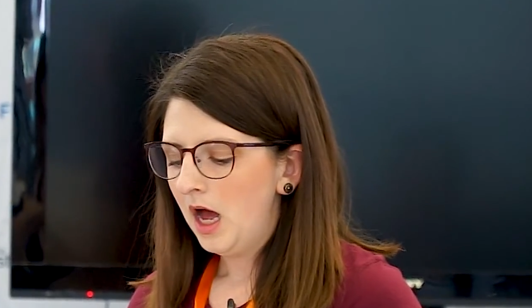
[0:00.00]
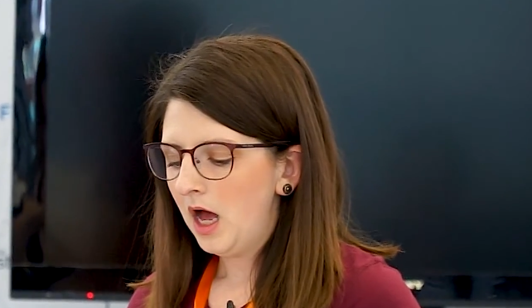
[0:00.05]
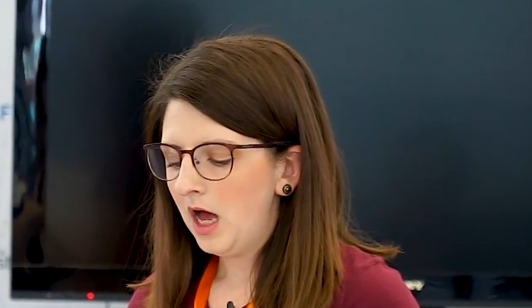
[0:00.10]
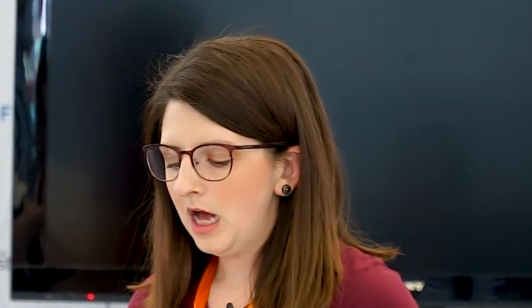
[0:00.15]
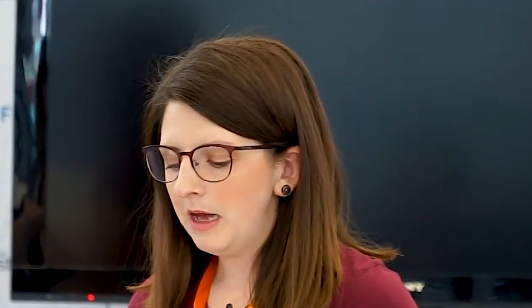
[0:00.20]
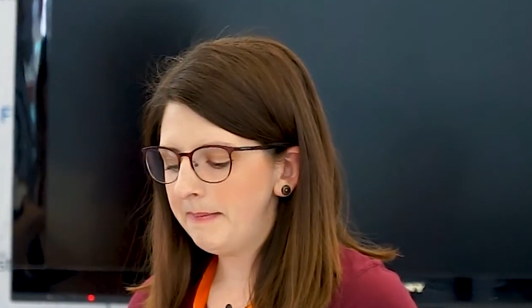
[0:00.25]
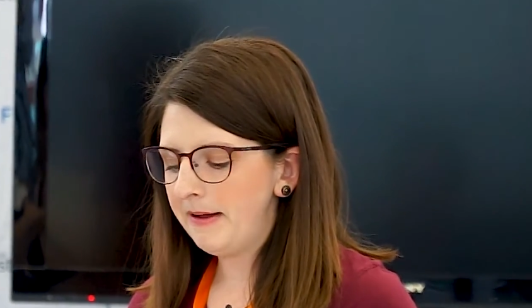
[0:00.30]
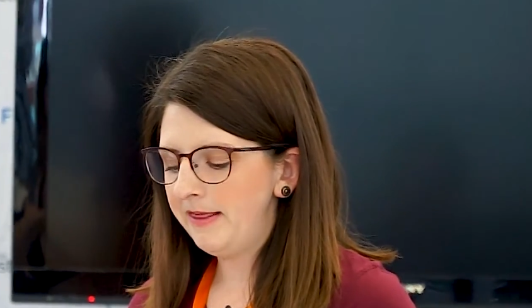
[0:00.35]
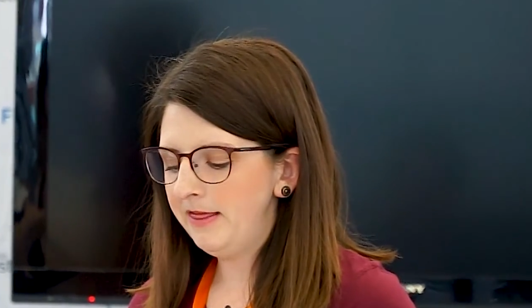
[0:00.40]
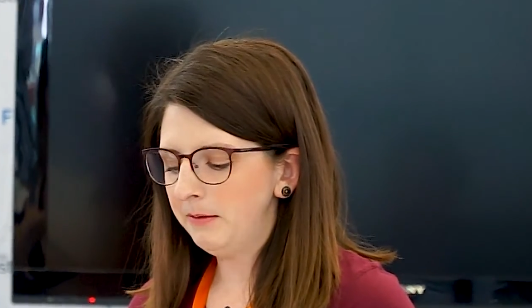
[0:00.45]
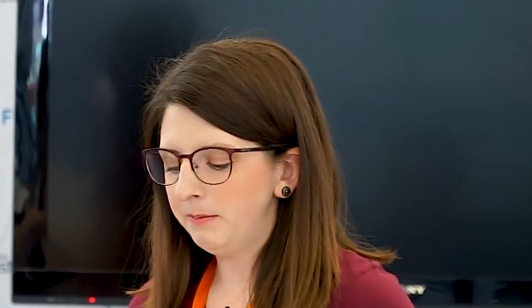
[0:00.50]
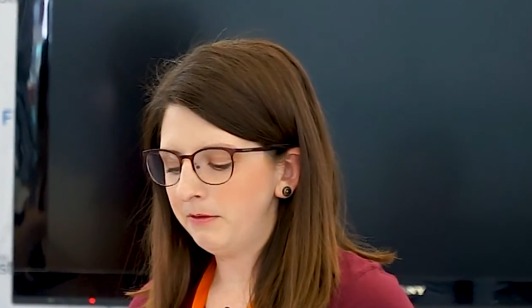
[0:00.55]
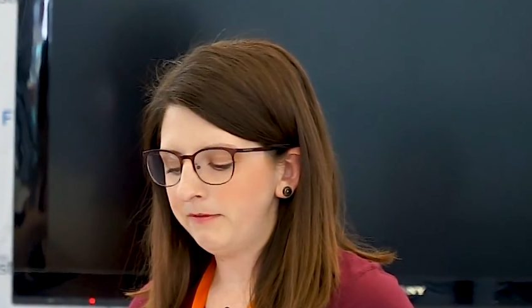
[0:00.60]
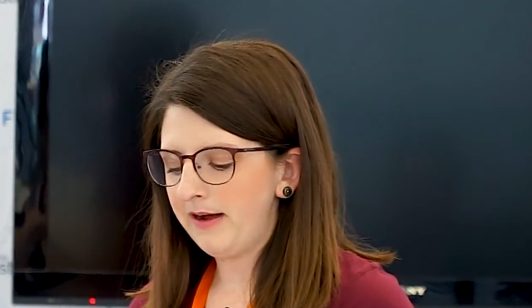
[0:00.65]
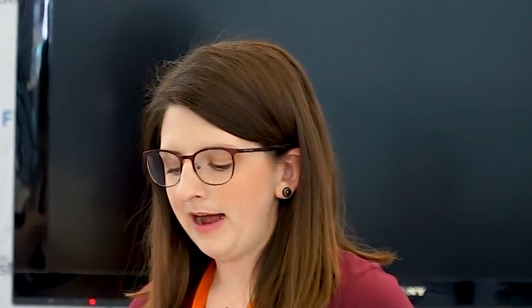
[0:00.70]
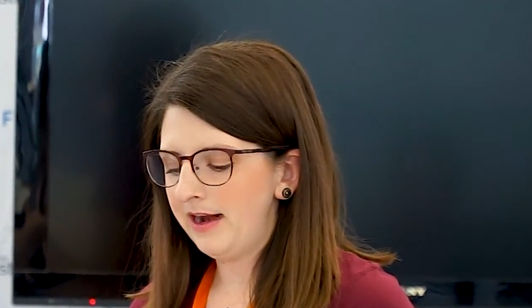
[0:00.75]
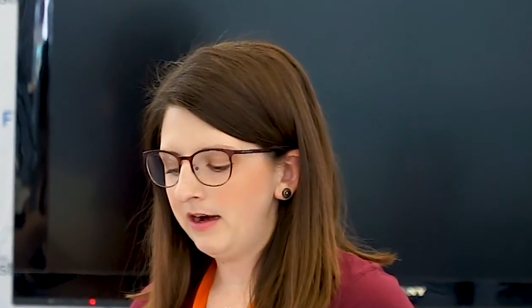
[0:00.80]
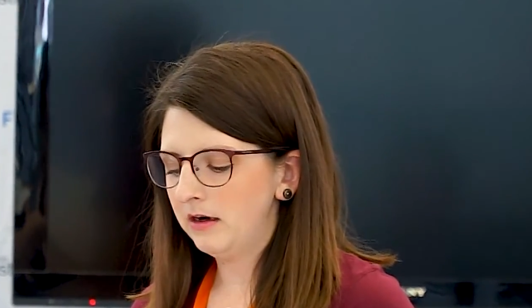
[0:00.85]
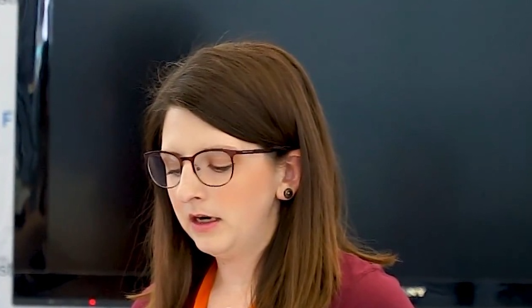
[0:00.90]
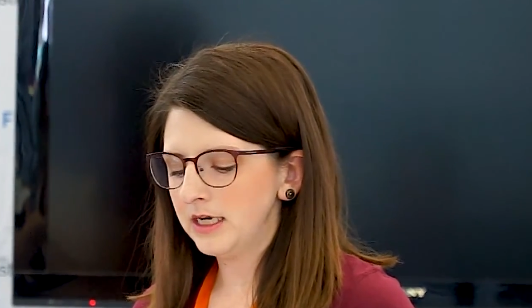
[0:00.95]
Um, and the
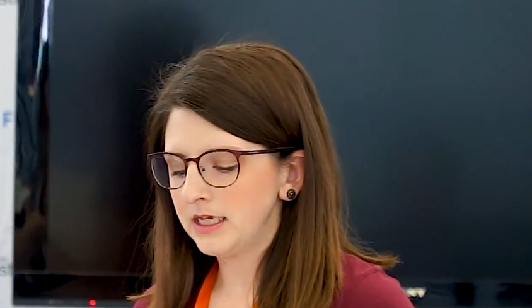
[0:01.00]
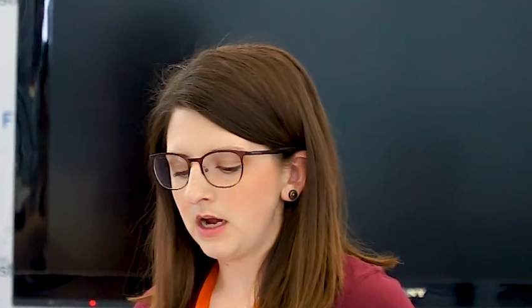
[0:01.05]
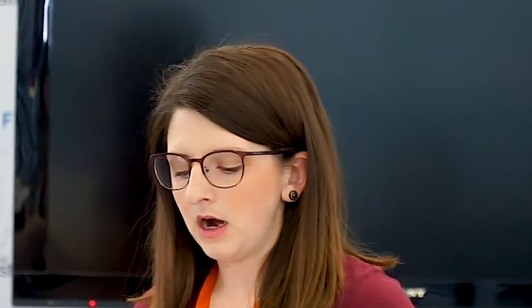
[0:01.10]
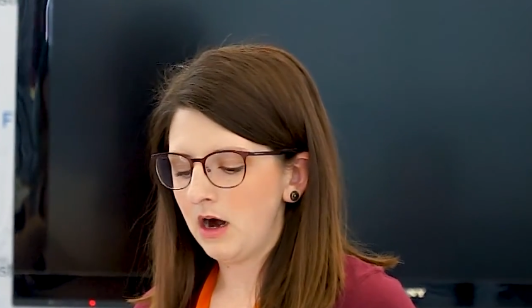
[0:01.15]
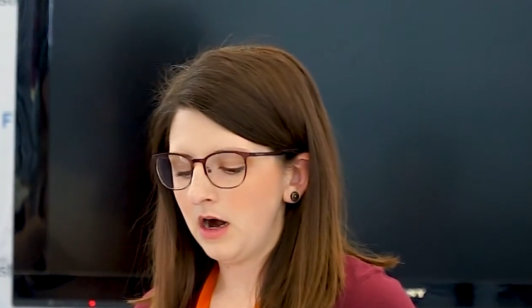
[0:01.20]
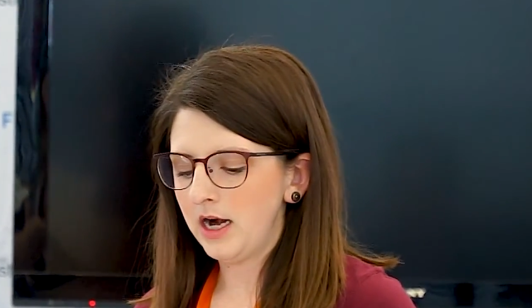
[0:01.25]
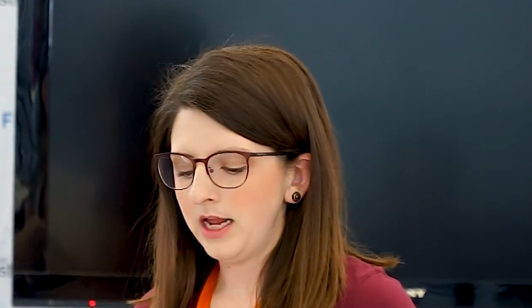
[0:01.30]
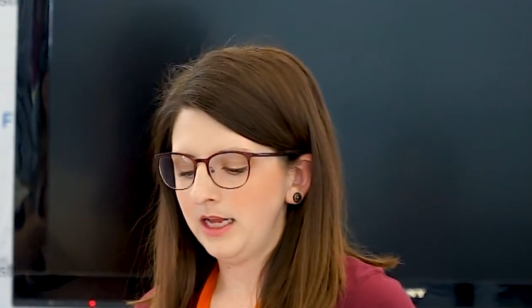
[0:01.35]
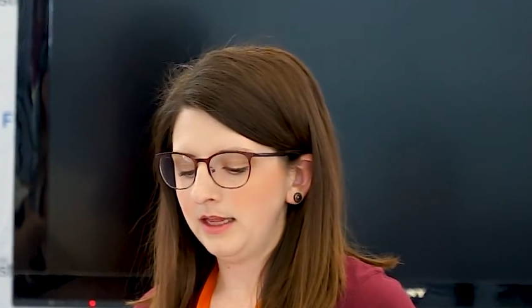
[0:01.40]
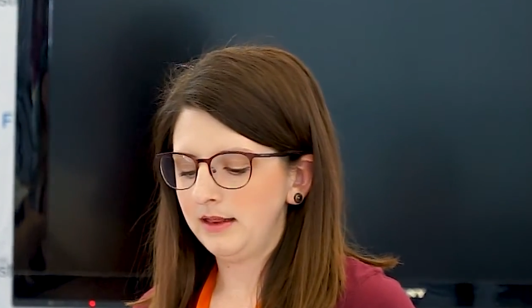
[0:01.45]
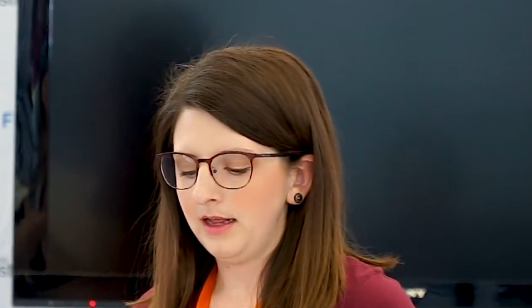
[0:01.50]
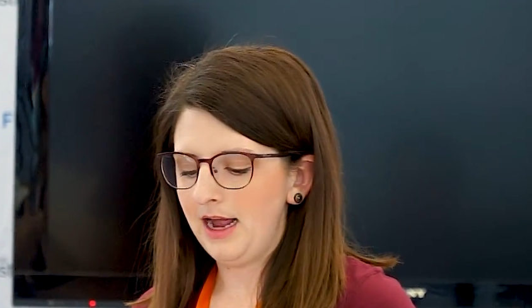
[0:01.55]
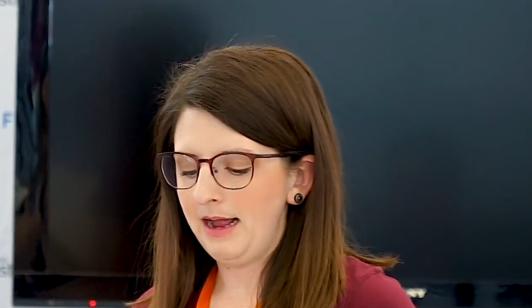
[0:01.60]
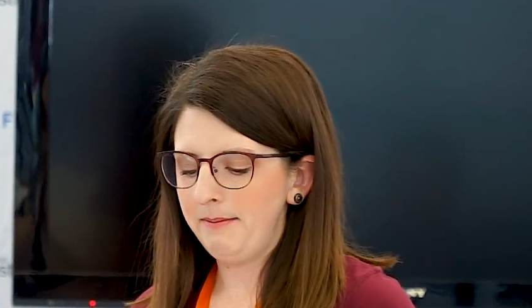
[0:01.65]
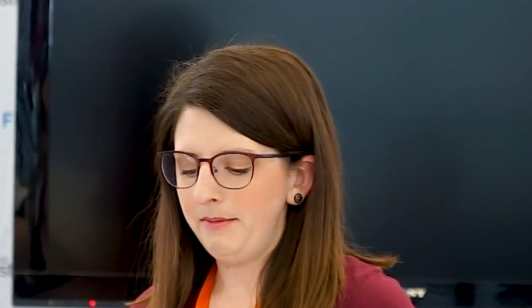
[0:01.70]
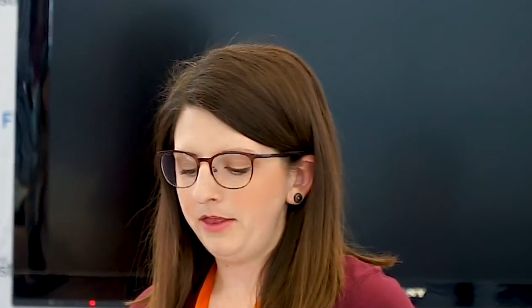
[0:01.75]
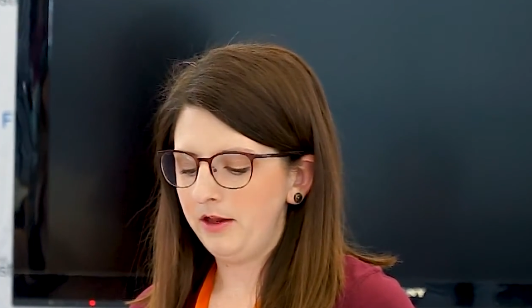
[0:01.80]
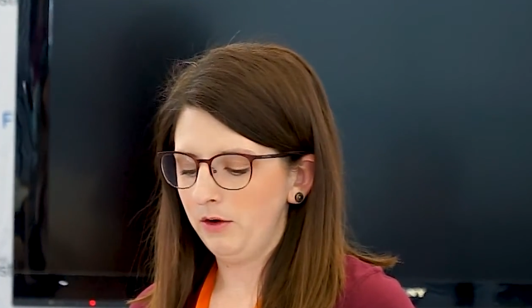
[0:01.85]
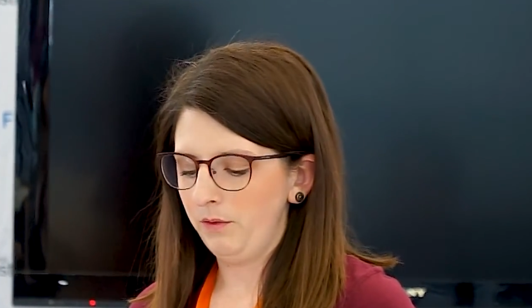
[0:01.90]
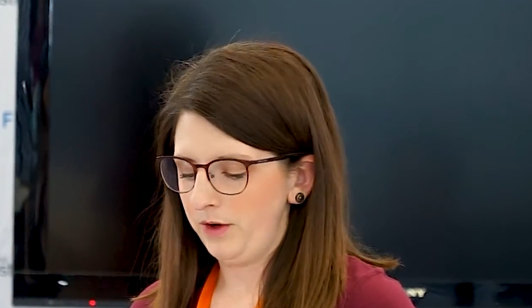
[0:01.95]
provider is already in
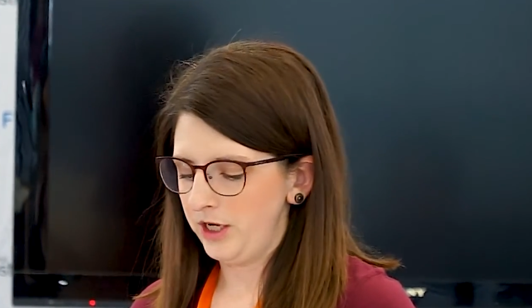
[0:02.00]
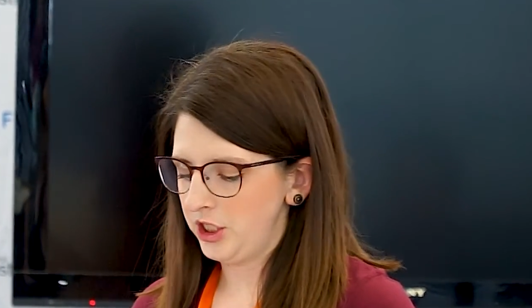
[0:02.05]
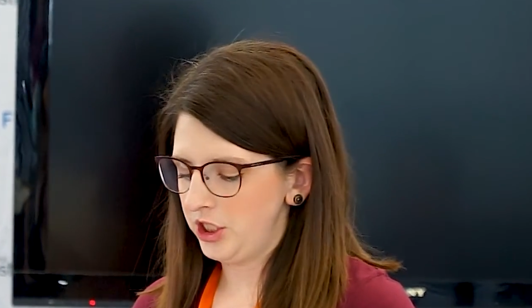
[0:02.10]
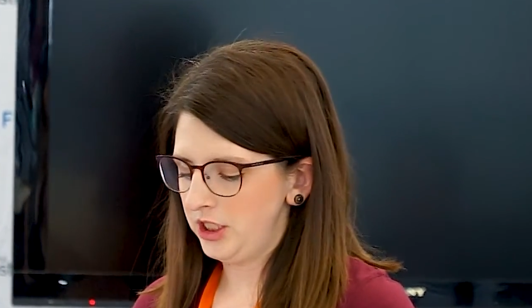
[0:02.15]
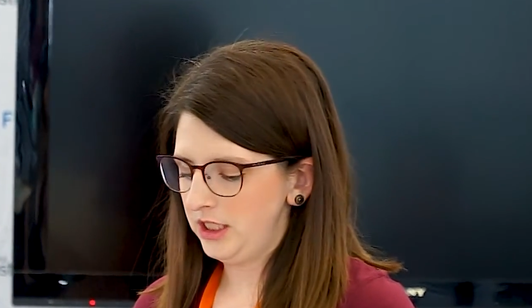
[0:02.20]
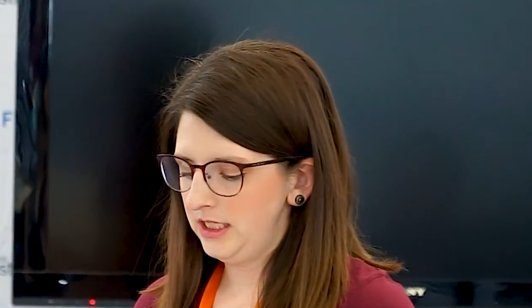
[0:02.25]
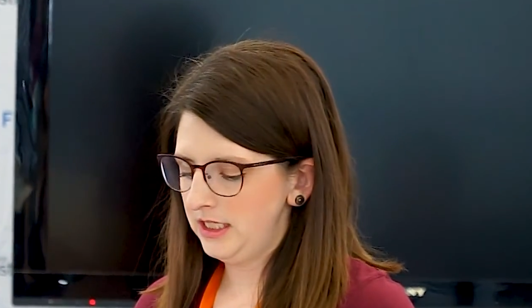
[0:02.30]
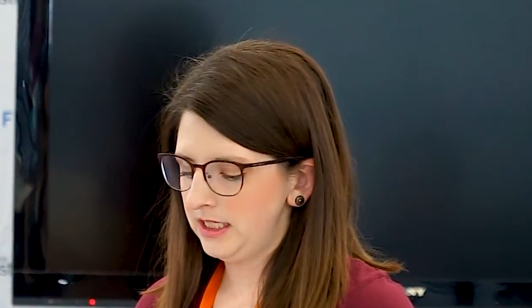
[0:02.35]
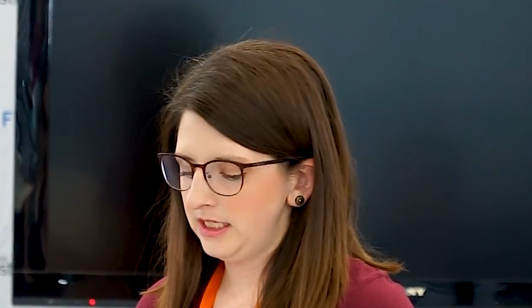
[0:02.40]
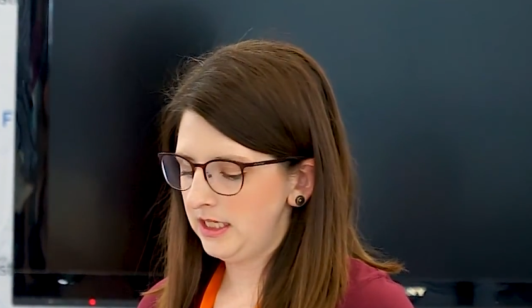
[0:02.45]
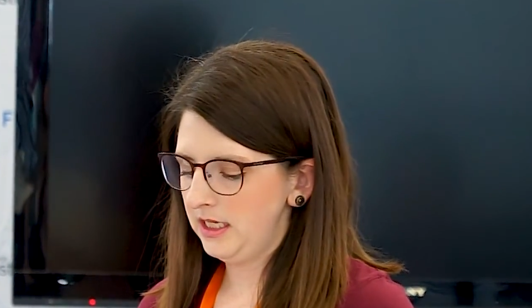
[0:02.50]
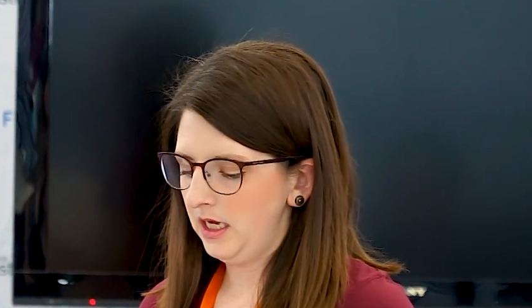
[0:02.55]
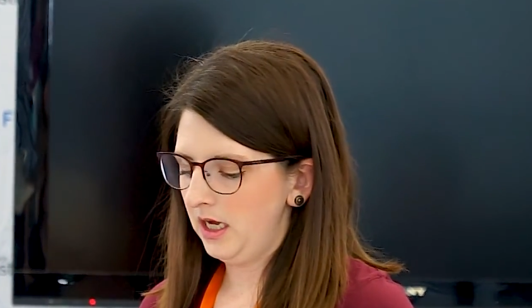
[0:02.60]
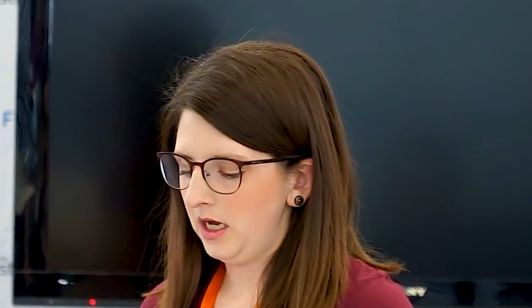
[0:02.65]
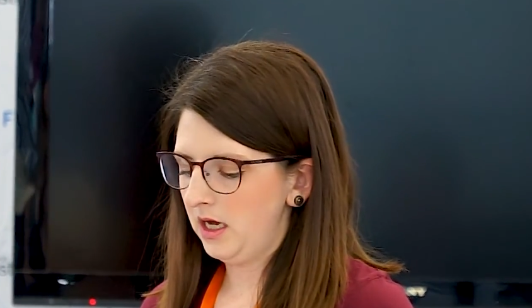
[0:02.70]
line with your wishes.